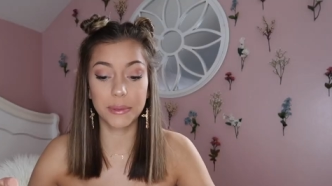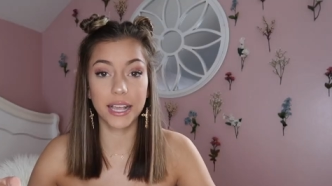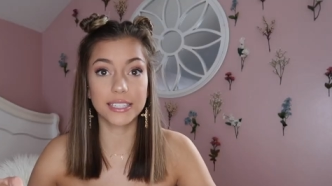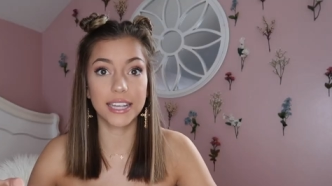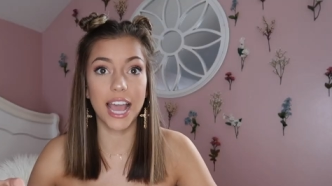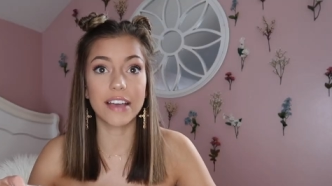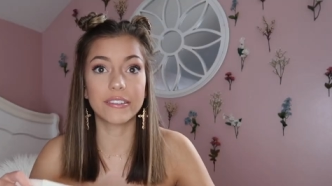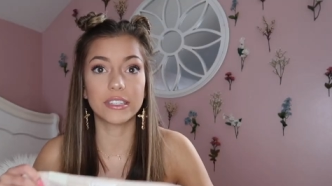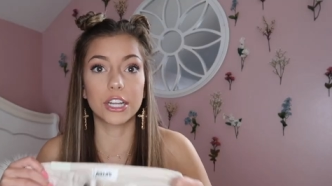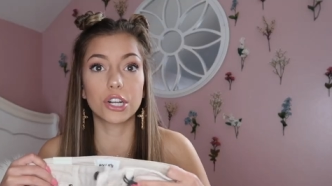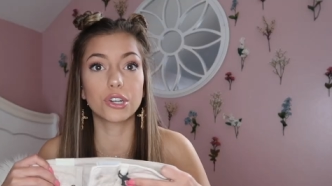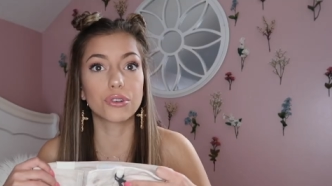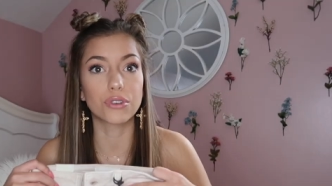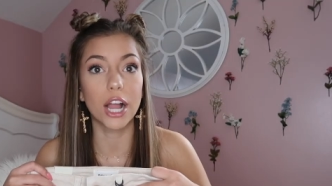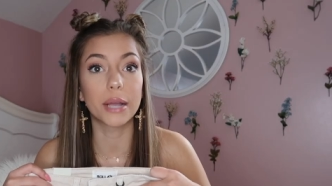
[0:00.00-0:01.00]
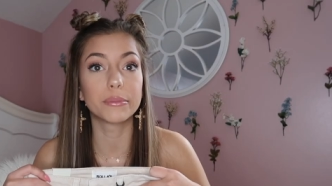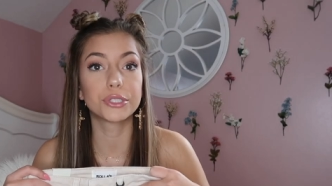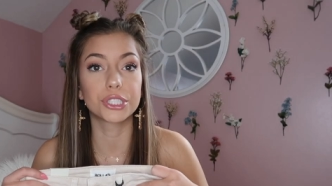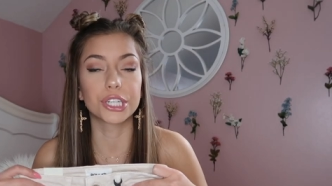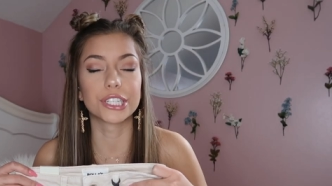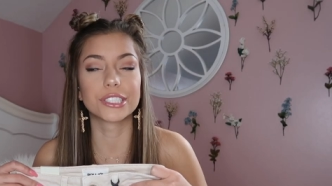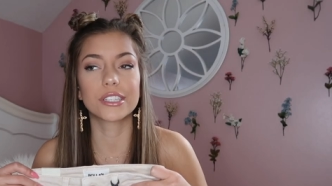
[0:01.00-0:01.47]
because I have a lot of crop
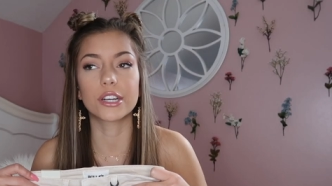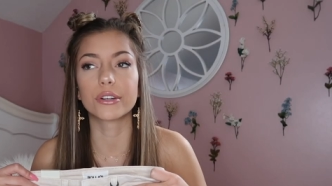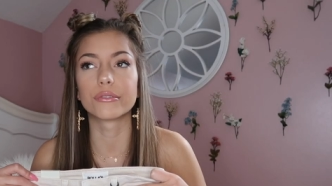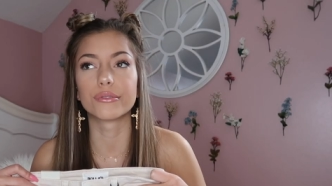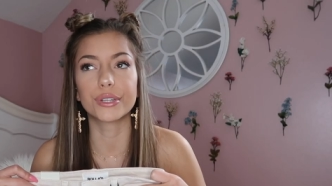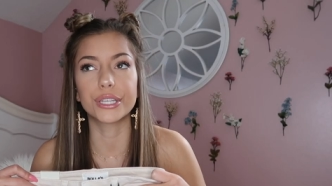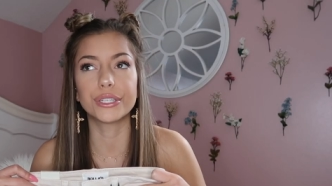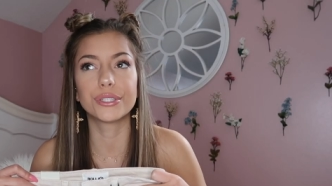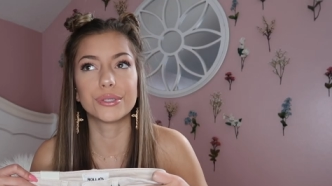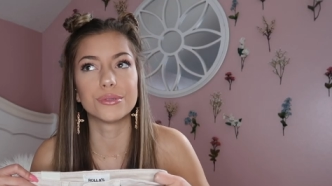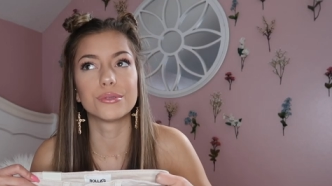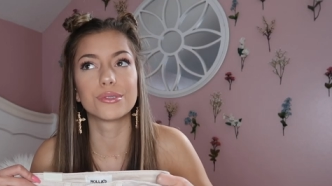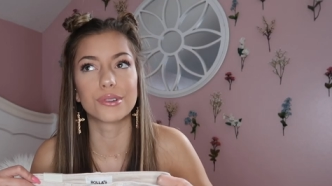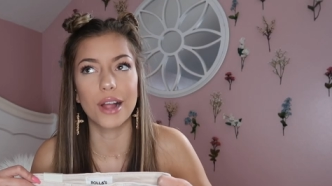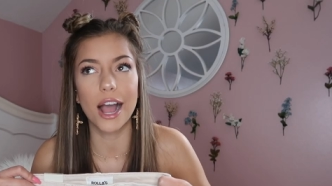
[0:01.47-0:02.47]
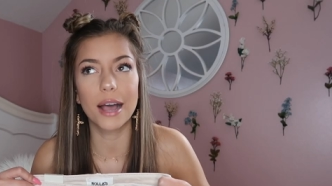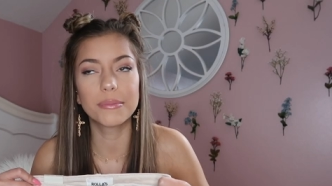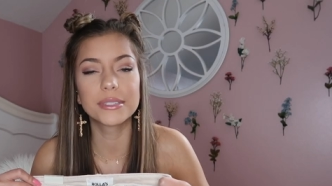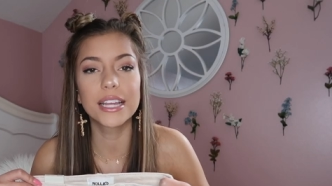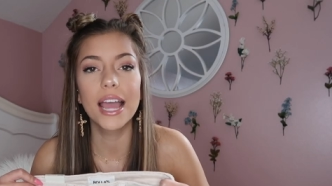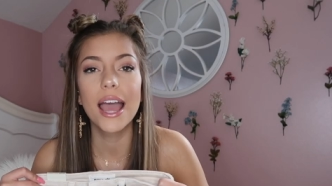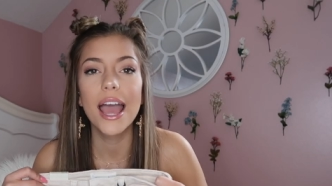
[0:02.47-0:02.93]
shirts that are really too
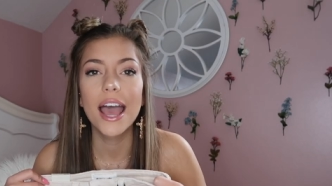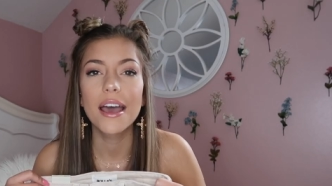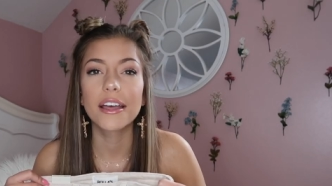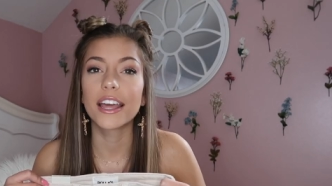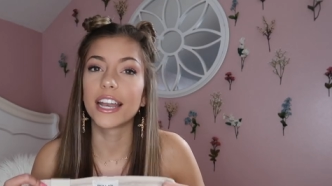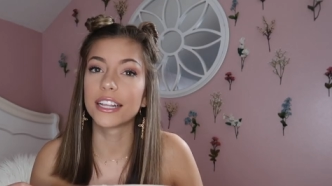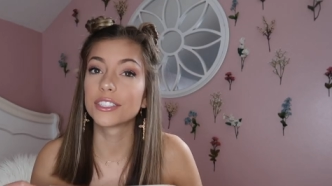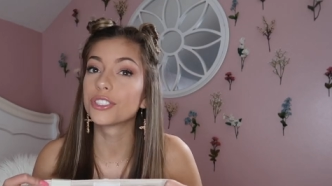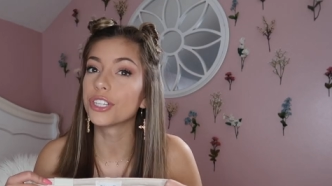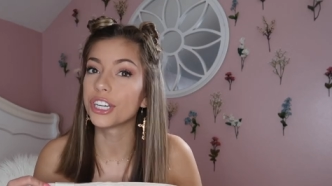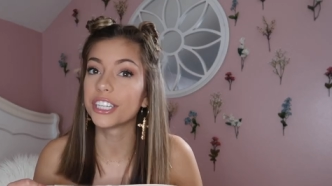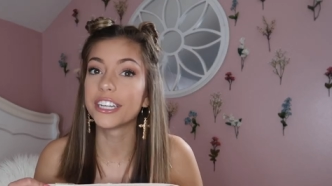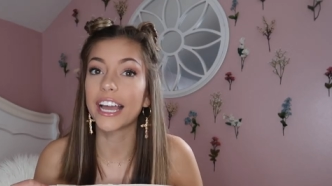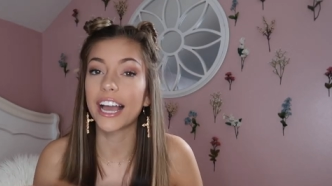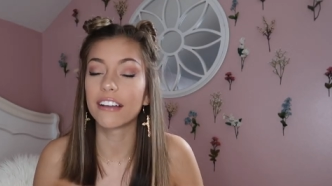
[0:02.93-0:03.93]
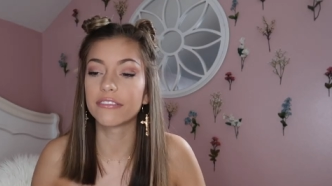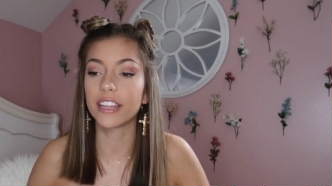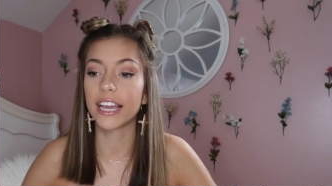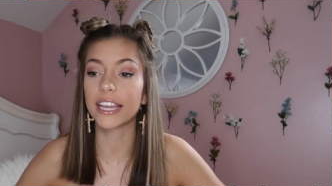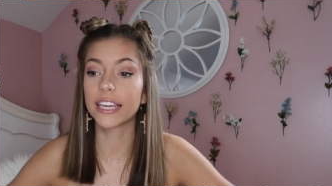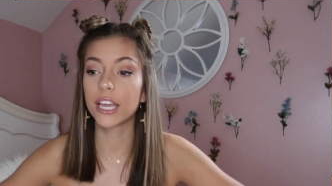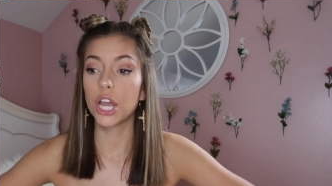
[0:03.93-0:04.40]
cropped, and it's good to have
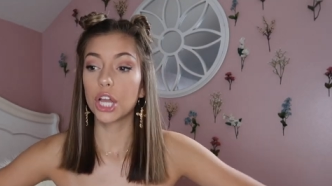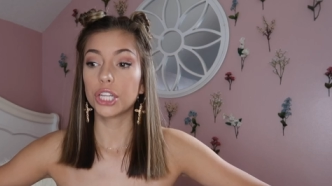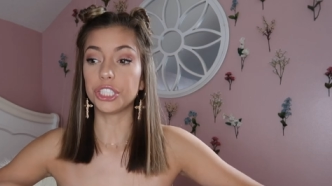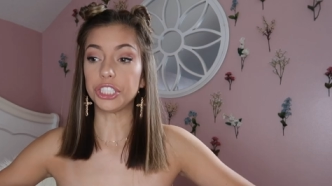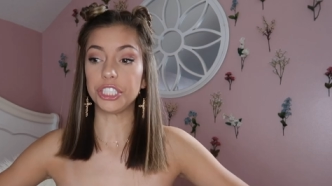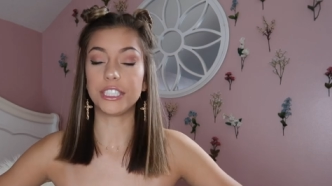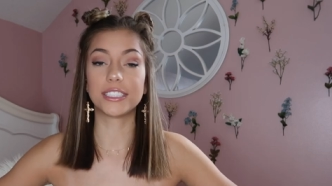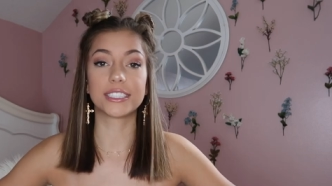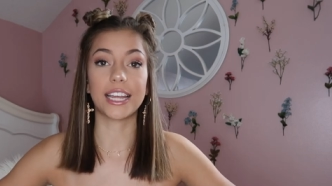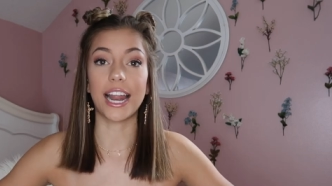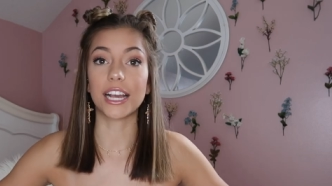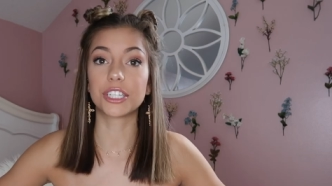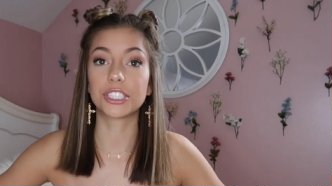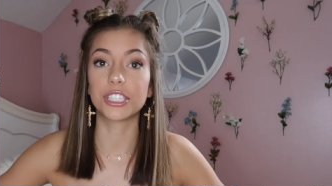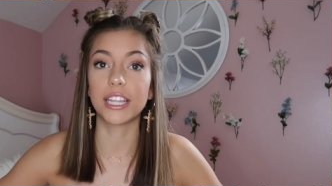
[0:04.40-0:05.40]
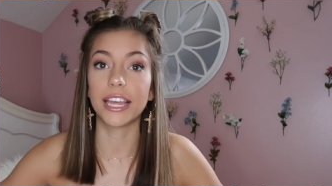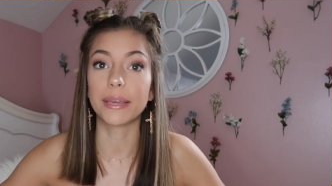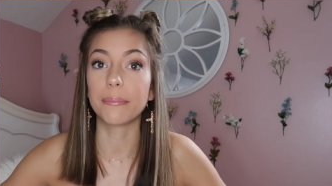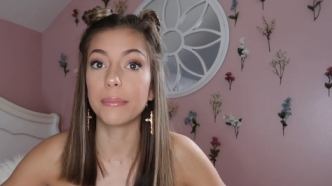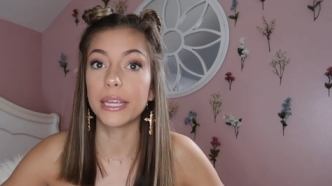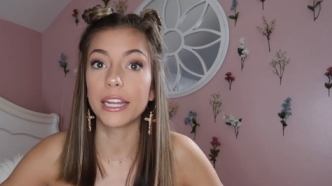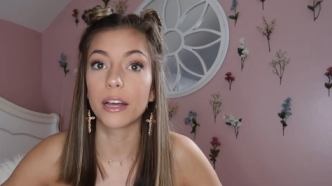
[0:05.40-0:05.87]
like jeans that actually
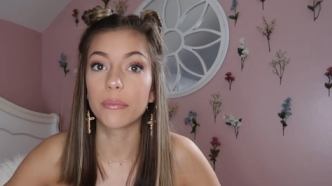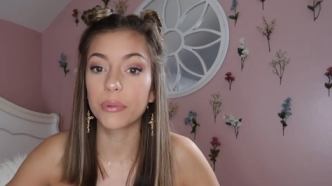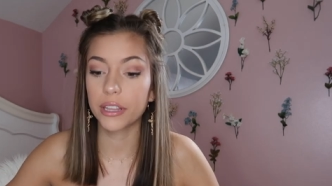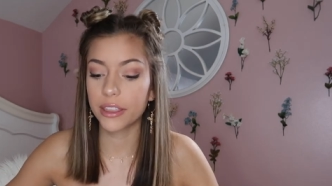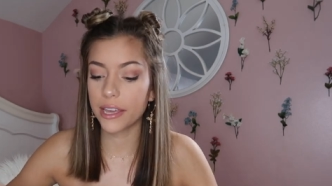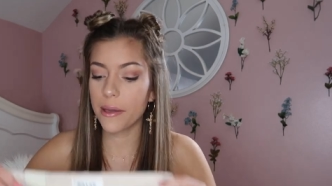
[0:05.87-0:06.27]
like meet up with